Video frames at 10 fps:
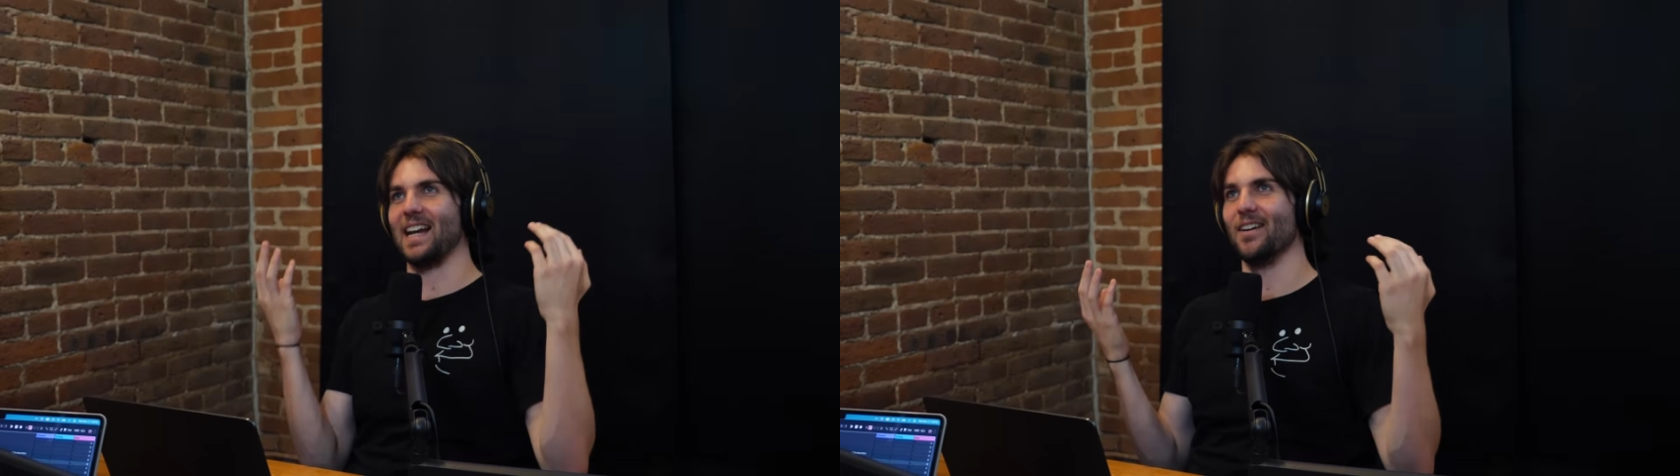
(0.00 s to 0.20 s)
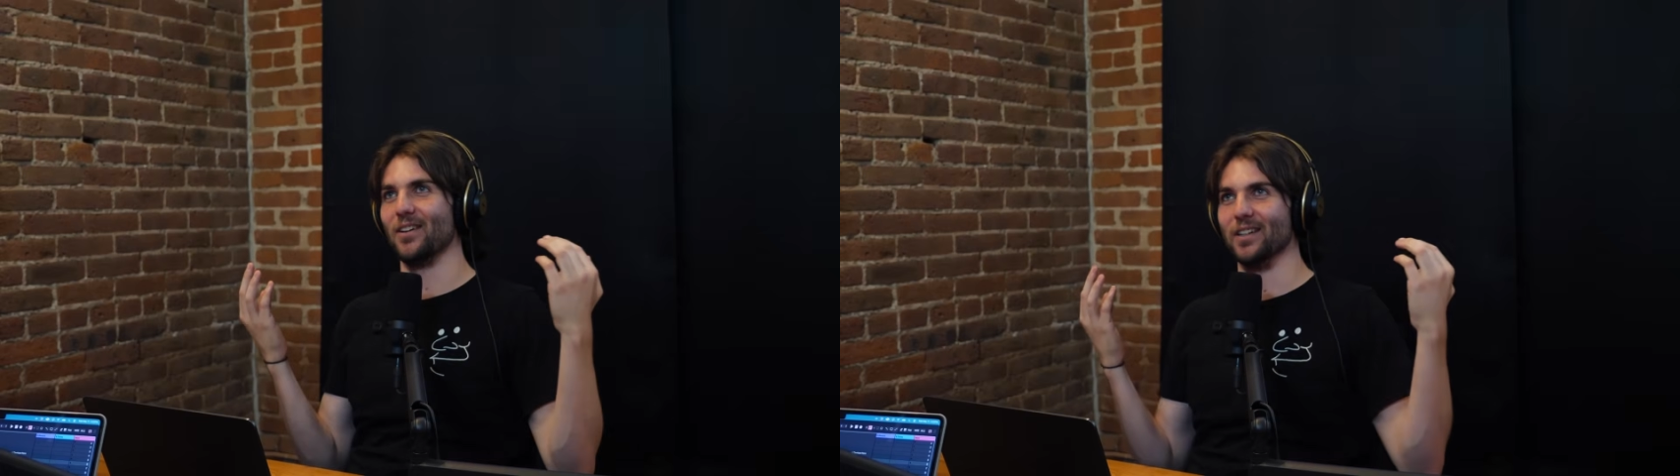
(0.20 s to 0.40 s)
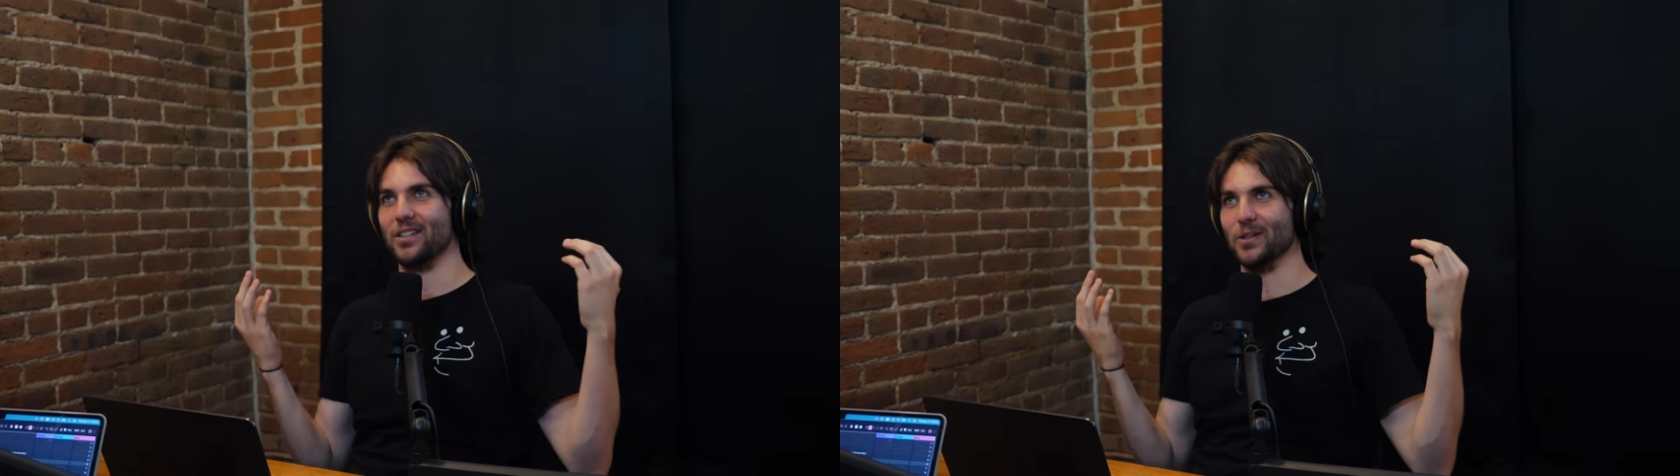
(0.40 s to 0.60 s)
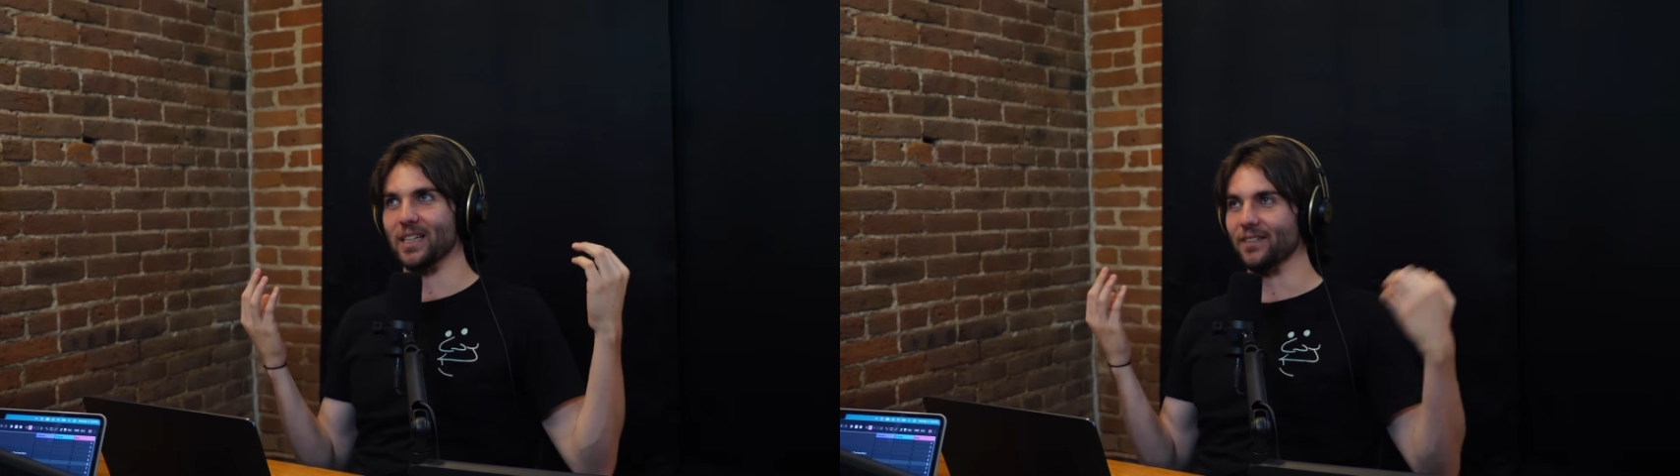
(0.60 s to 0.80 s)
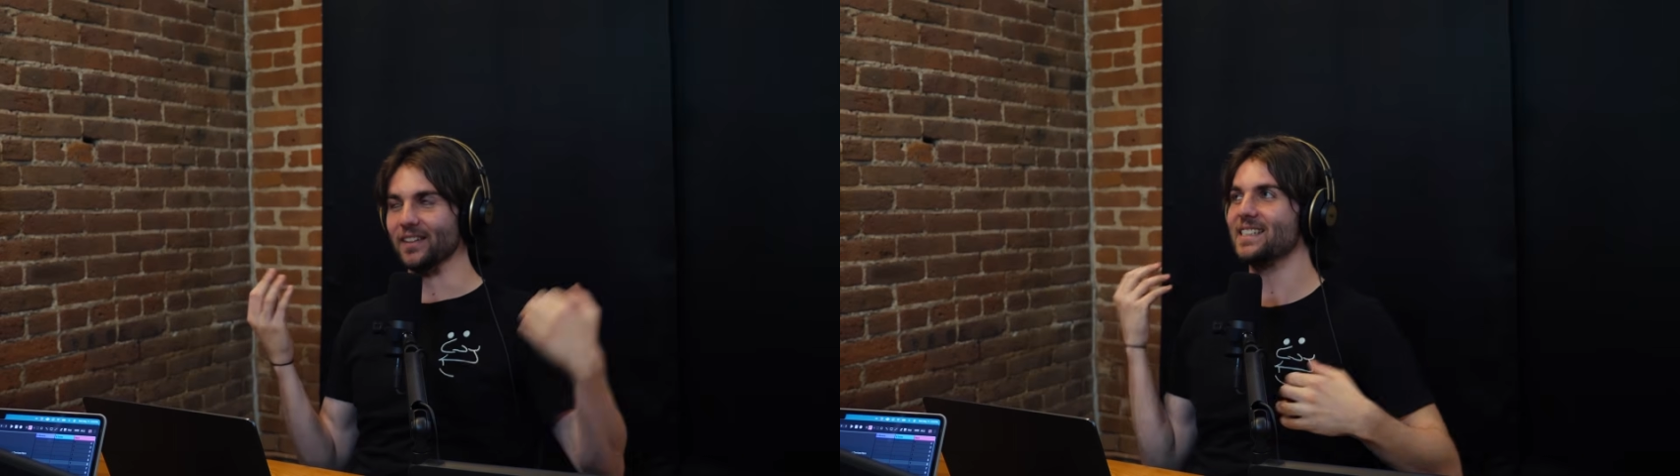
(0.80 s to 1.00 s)
of
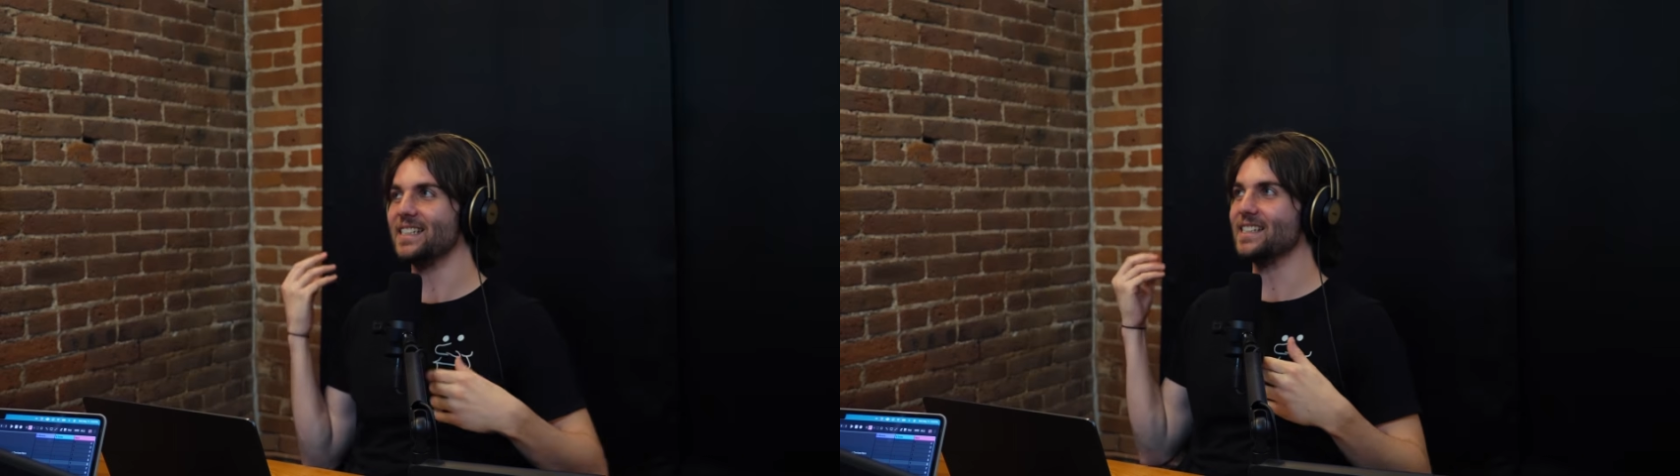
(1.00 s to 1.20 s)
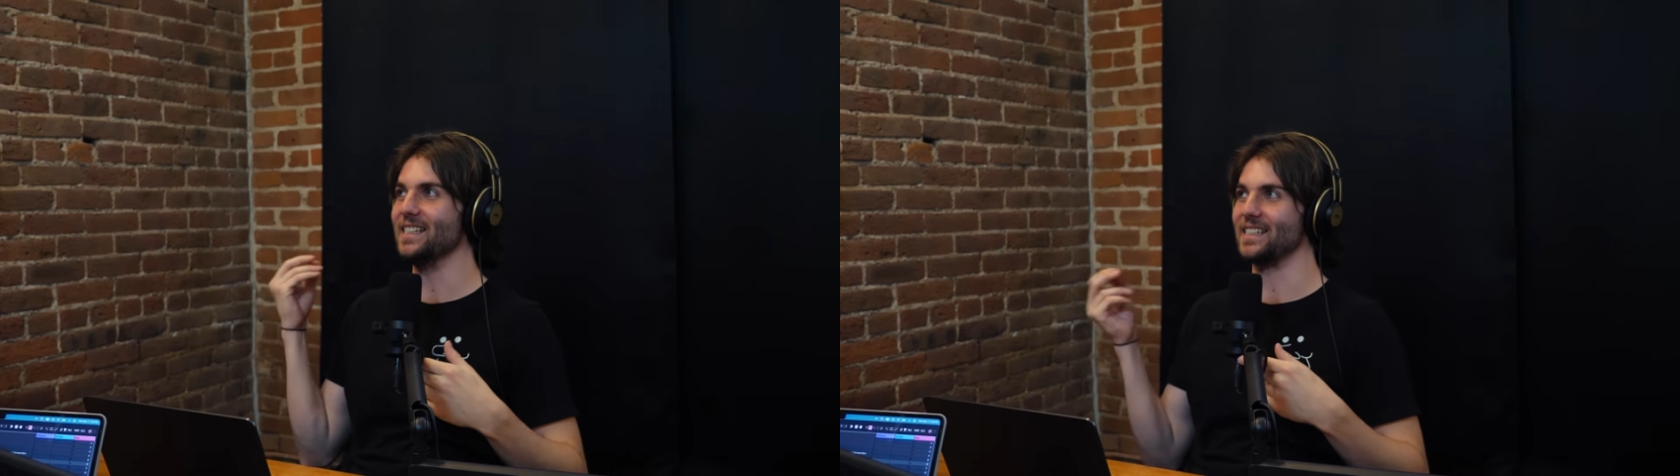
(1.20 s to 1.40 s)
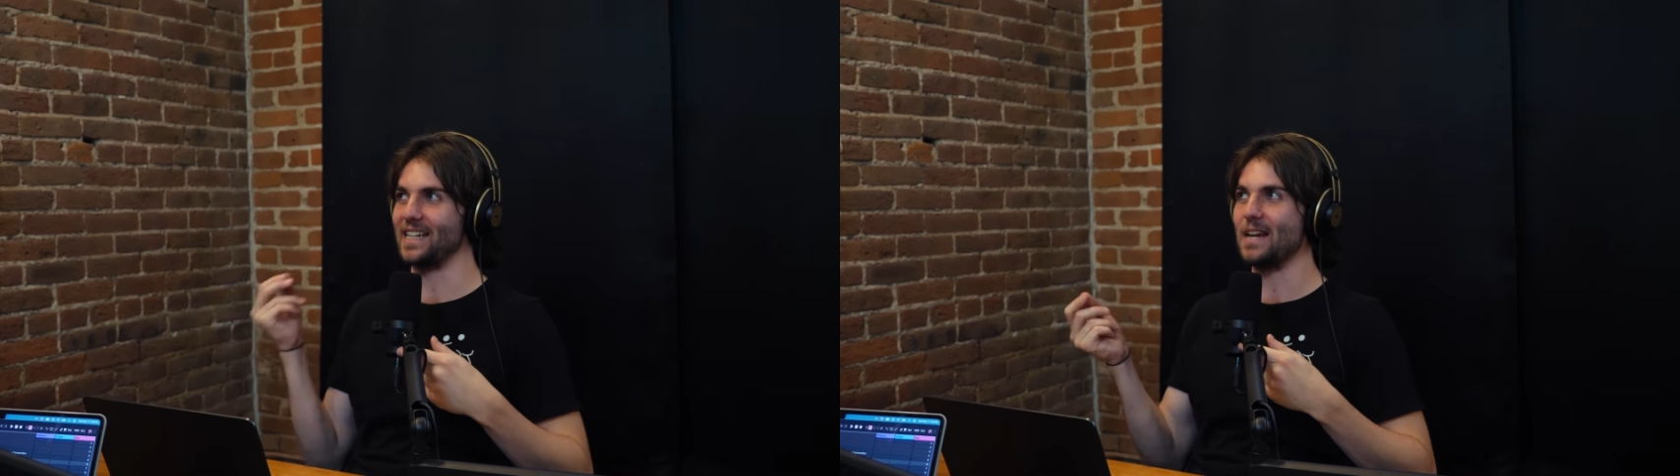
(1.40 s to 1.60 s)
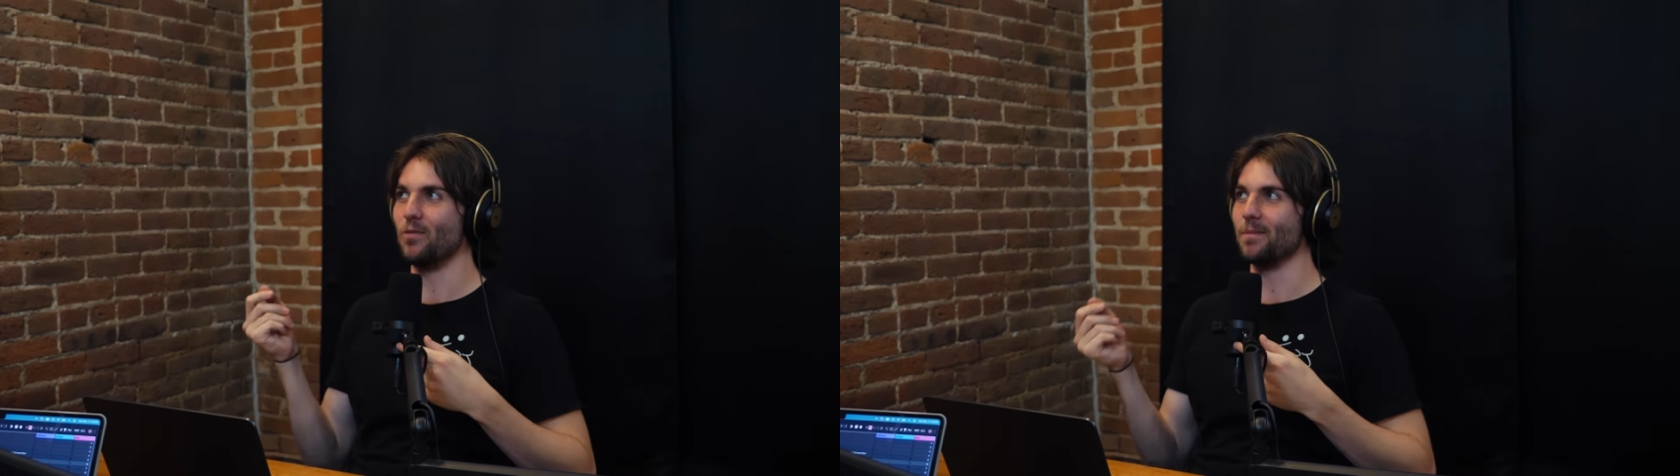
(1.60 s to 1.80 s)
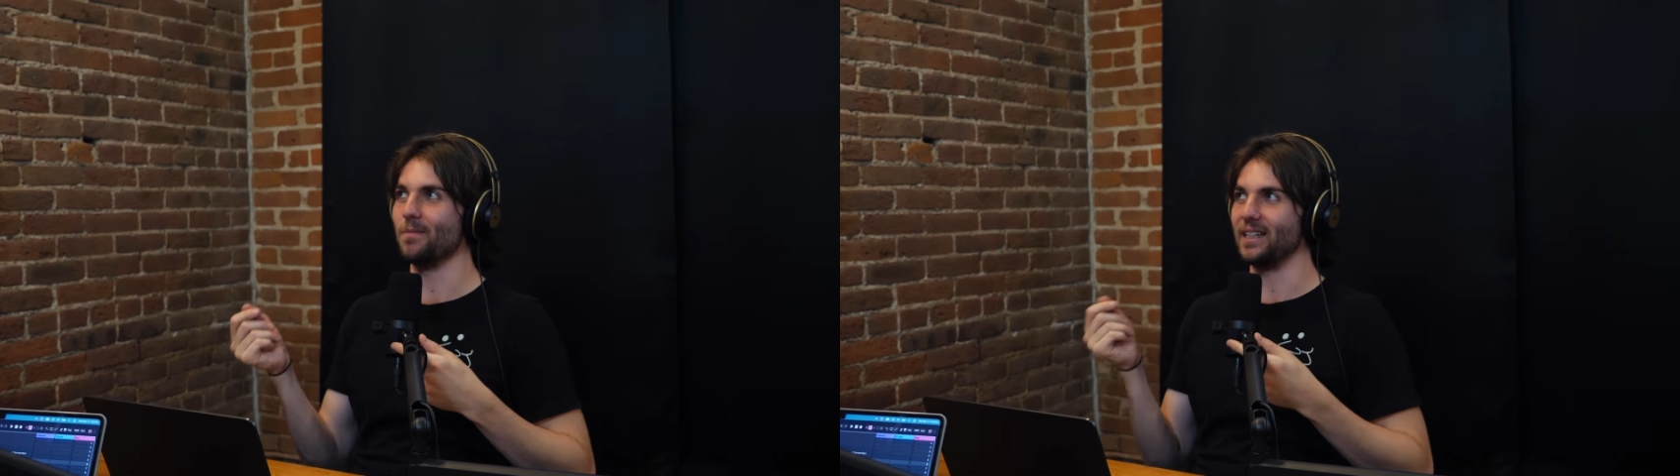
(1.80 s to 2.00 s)
counterintuitive. This is the
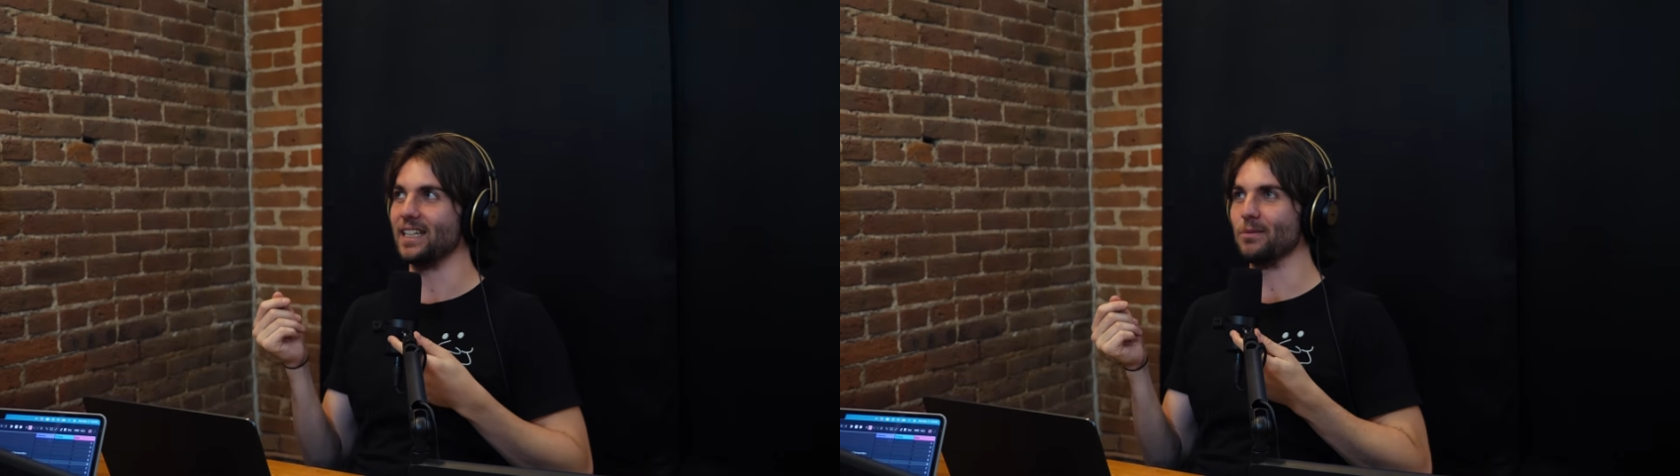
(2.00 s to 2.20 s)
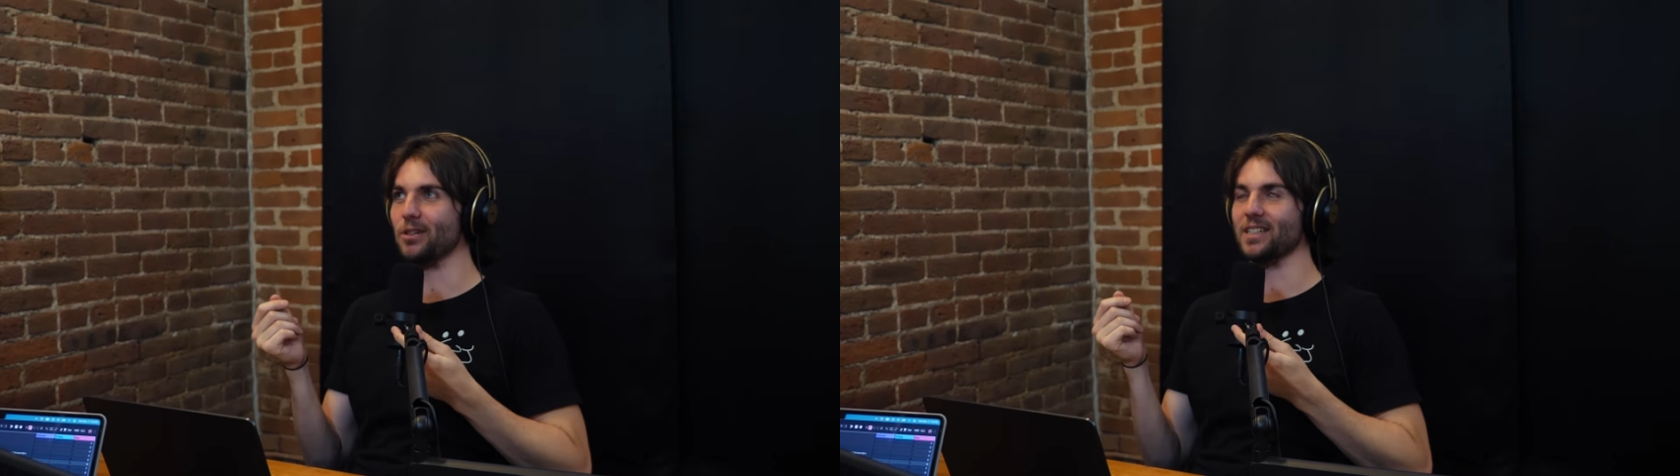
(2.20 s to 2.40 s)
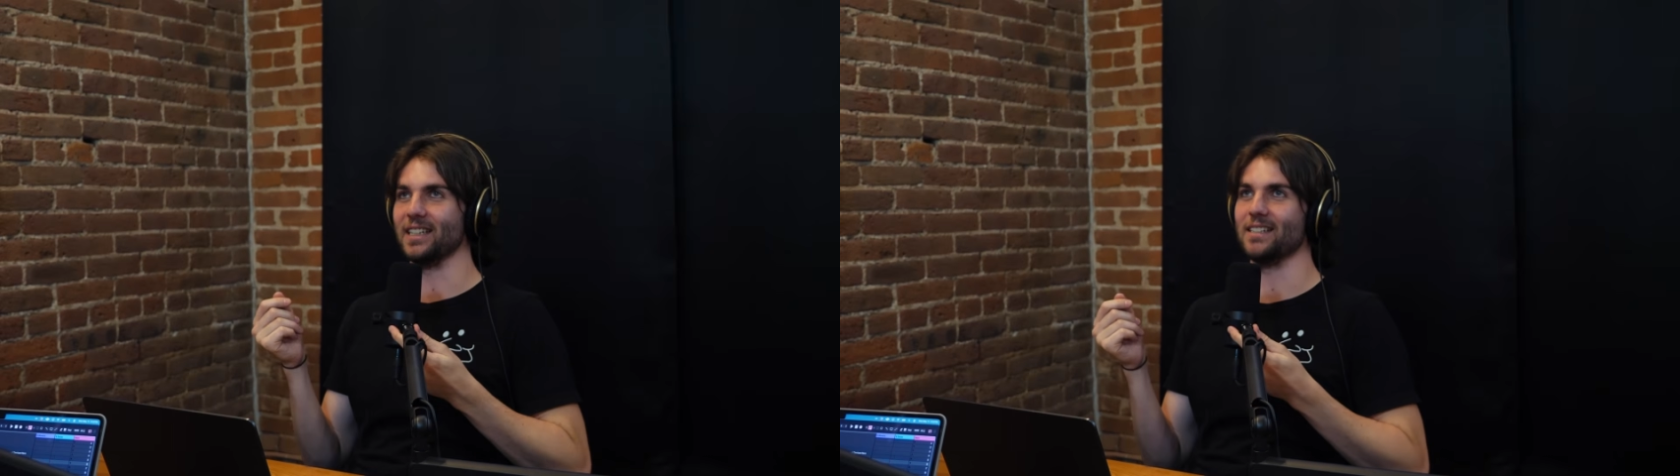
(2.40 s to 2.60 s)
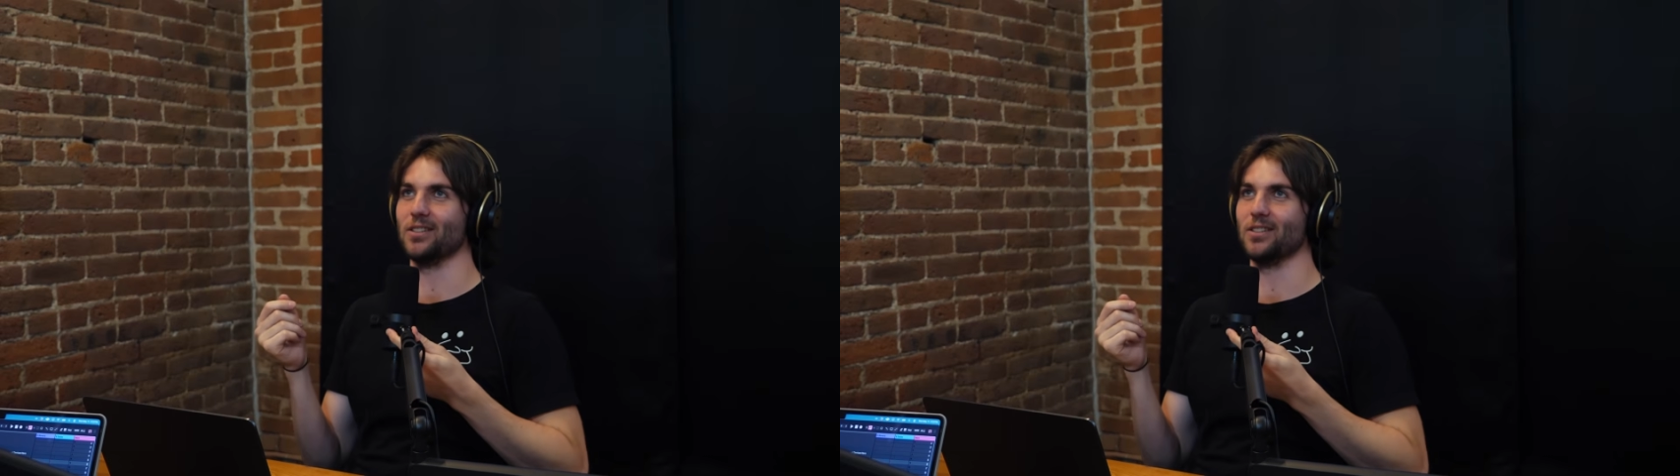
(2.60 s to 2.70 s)
same with making music.